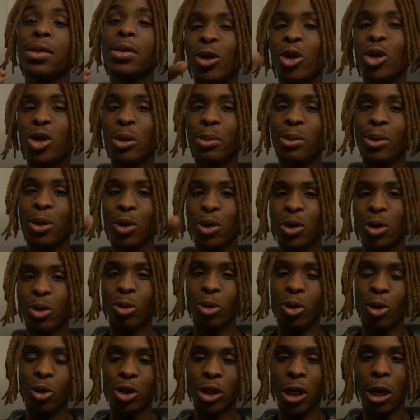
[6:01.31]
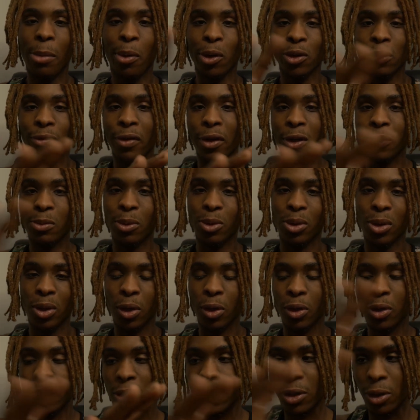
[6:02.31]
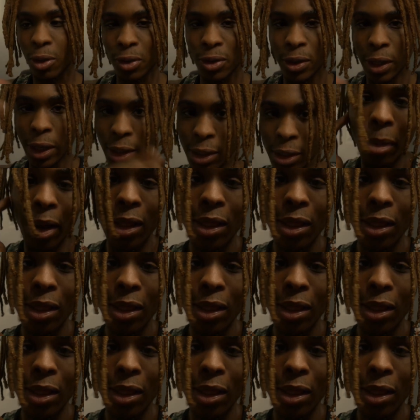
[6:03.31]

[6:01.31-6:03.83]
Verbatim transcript: Those are those are usually I post videos between those those days.